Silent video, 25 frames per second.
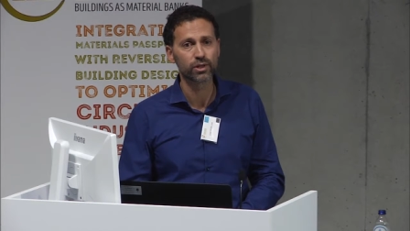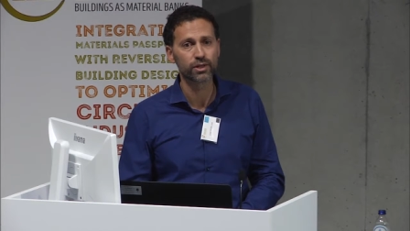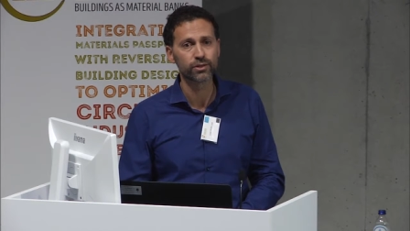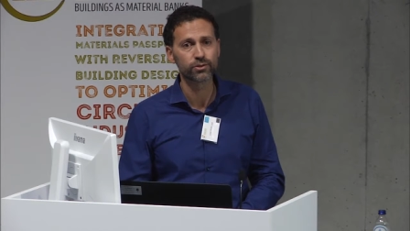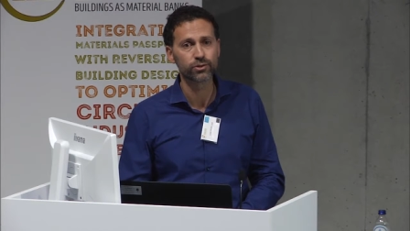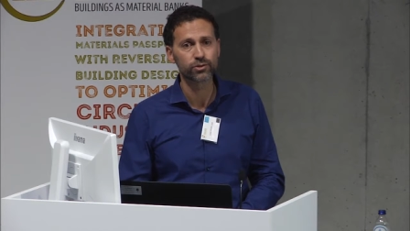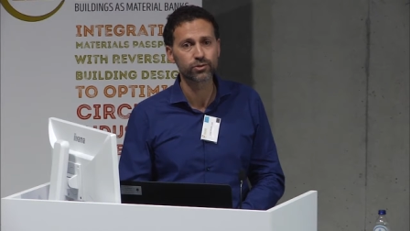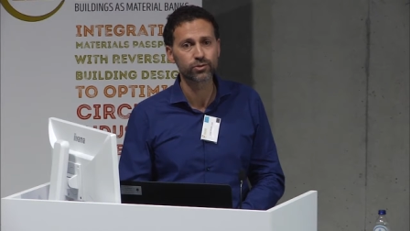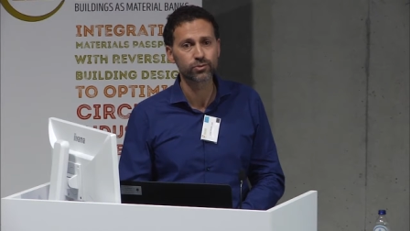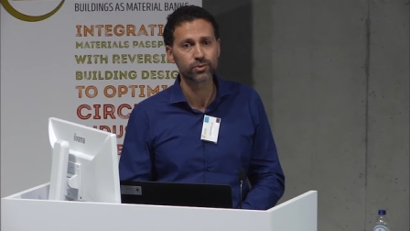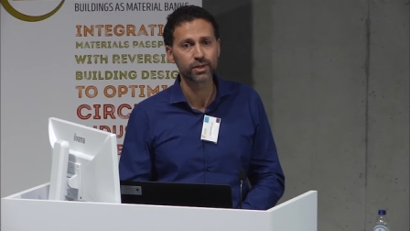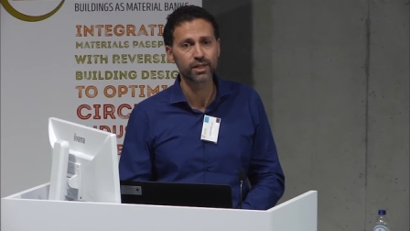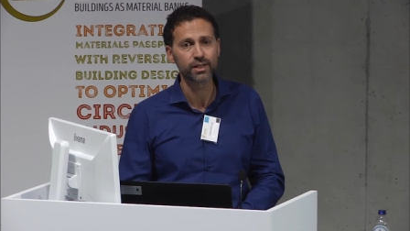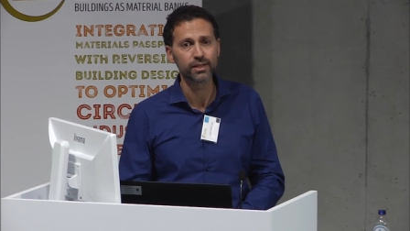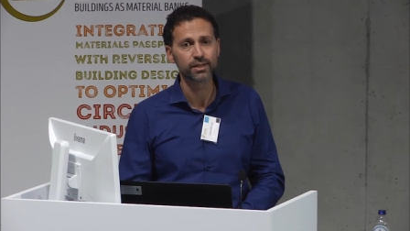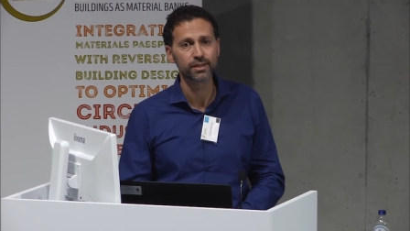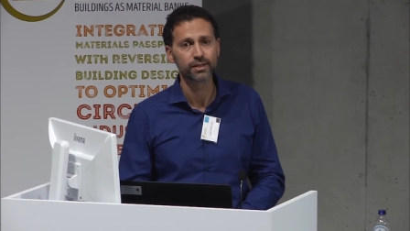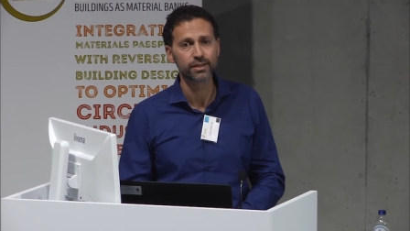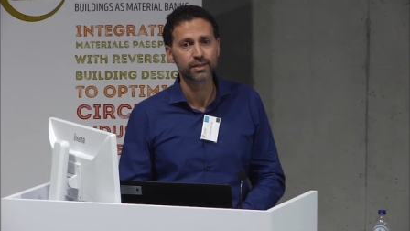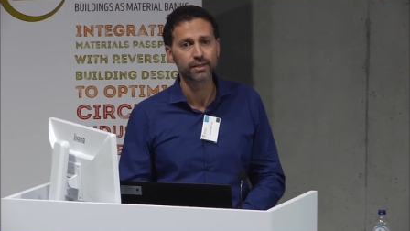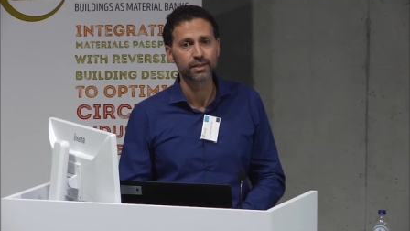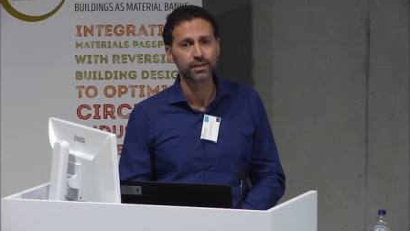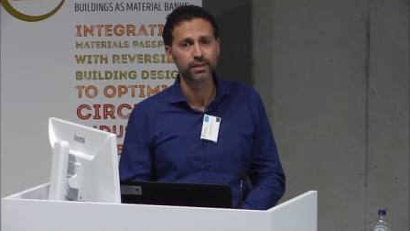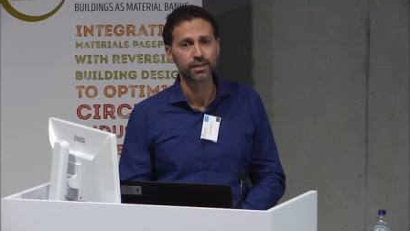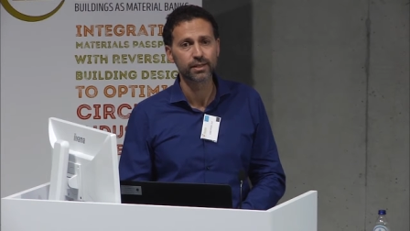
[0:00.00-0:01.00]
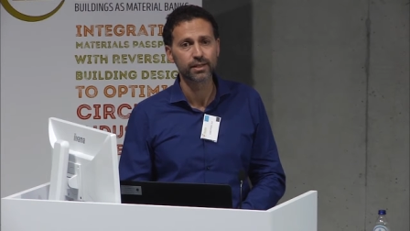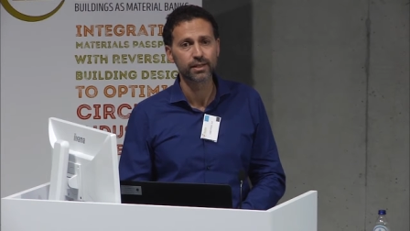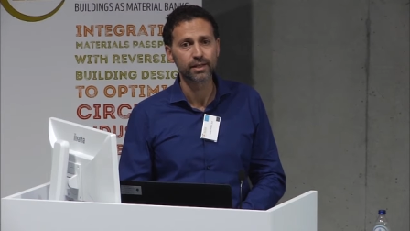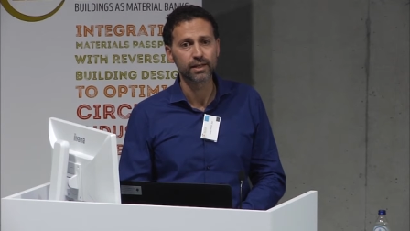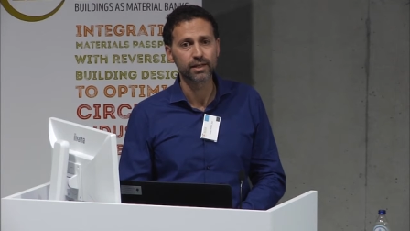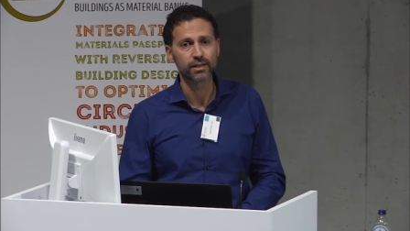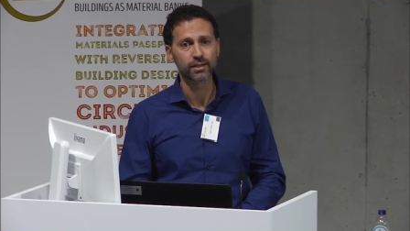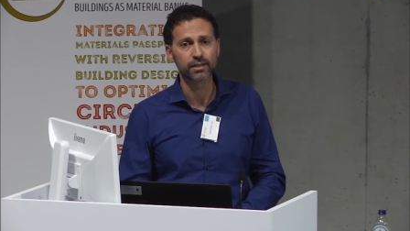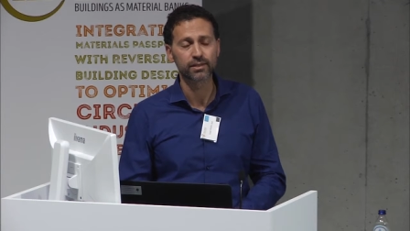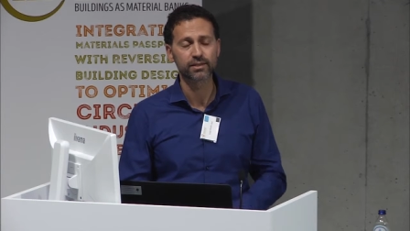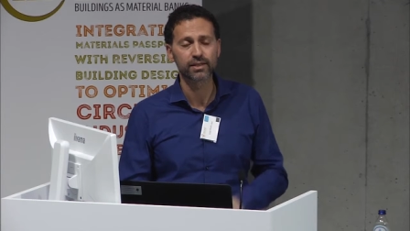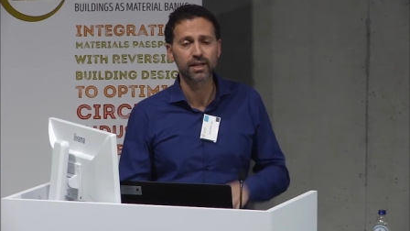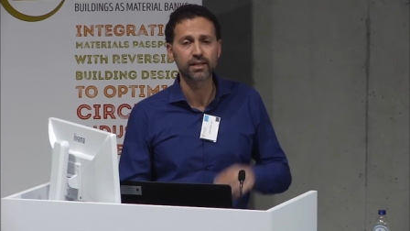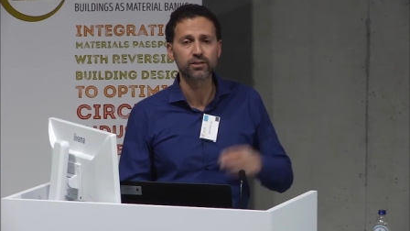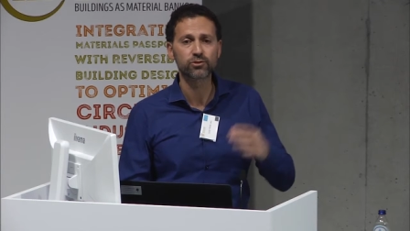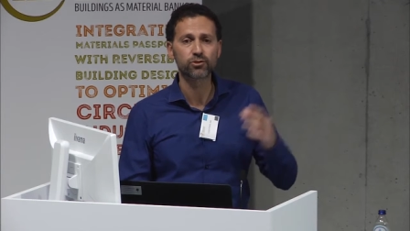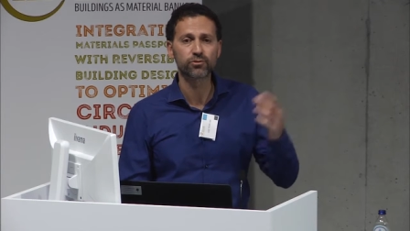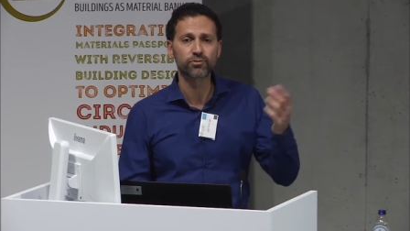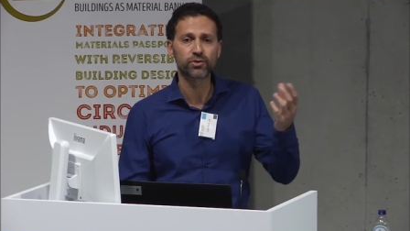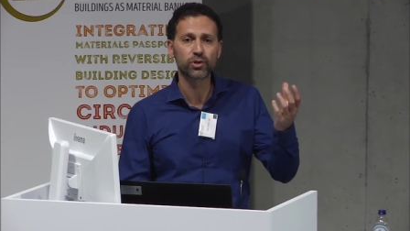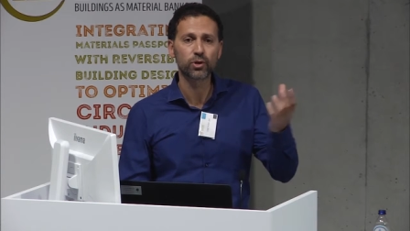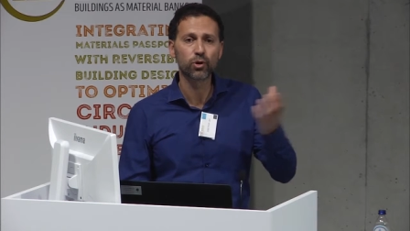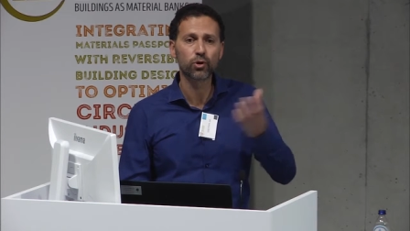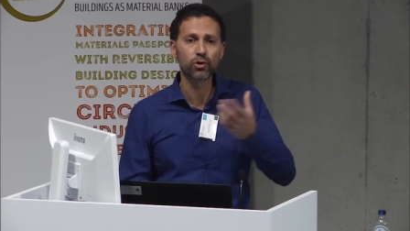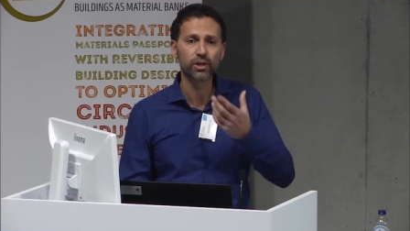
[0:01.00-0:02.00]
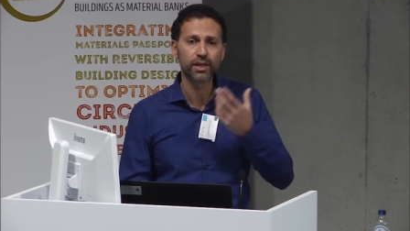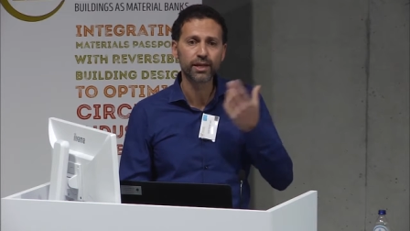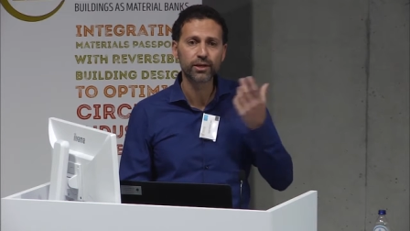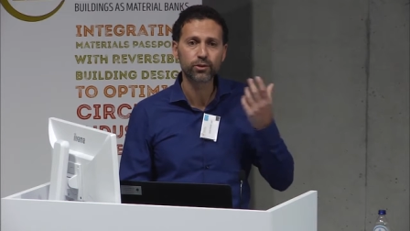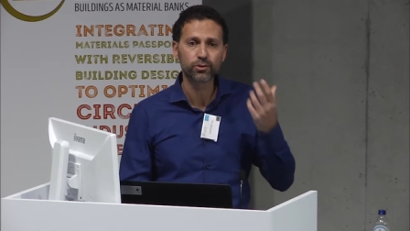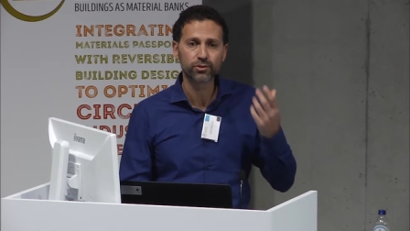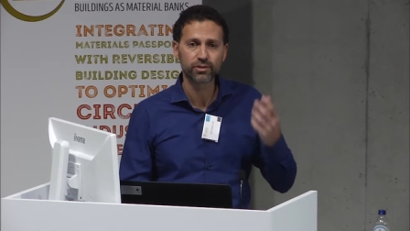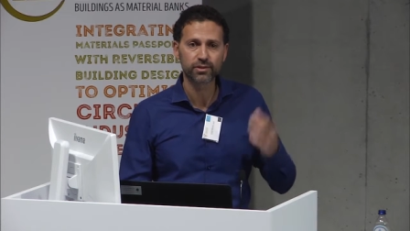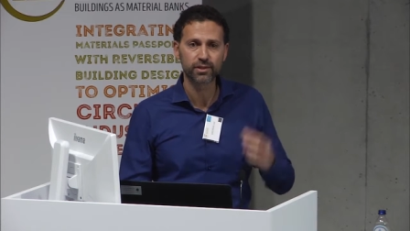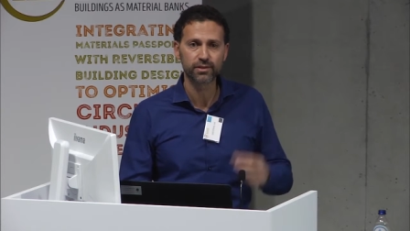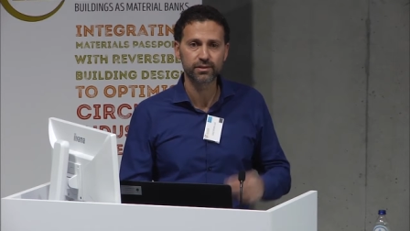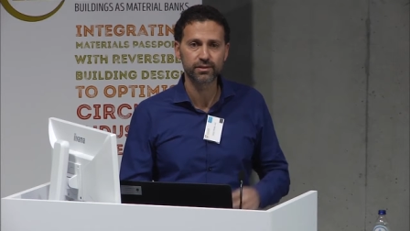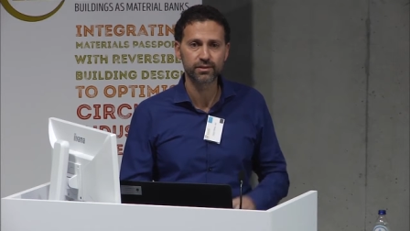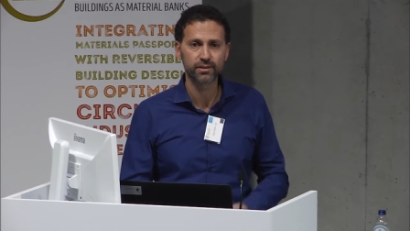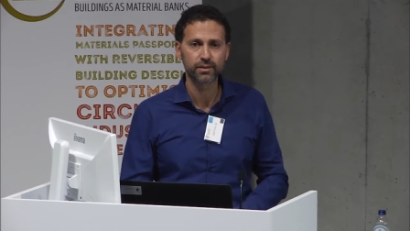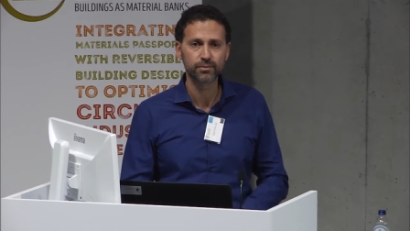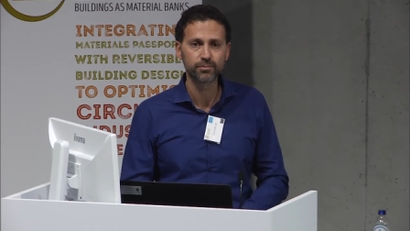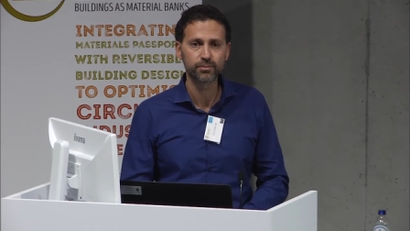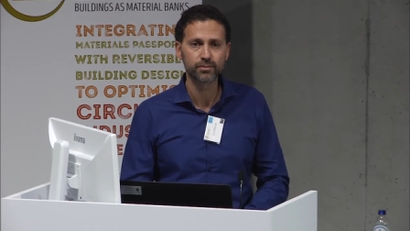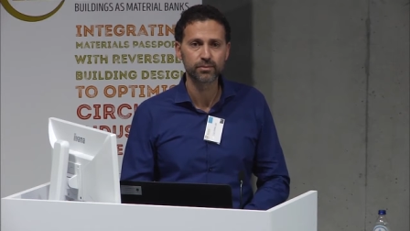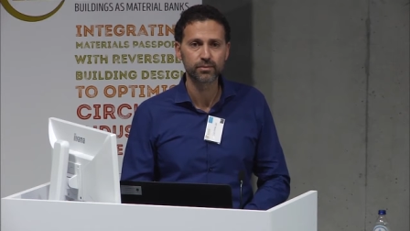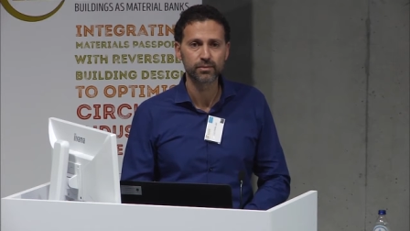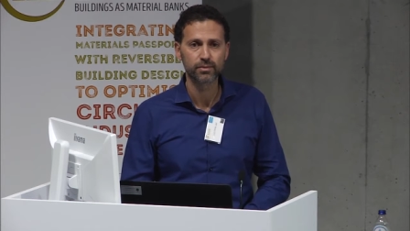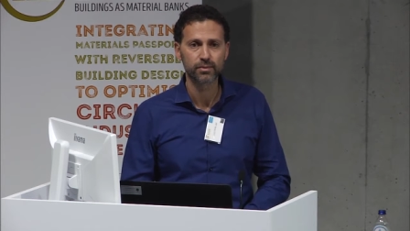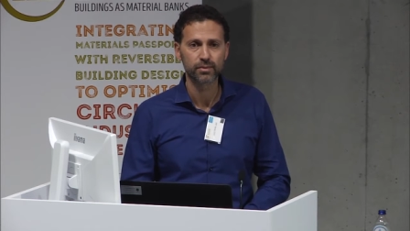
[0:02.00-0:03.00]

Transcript: industry in the sense of the whole ecosystem?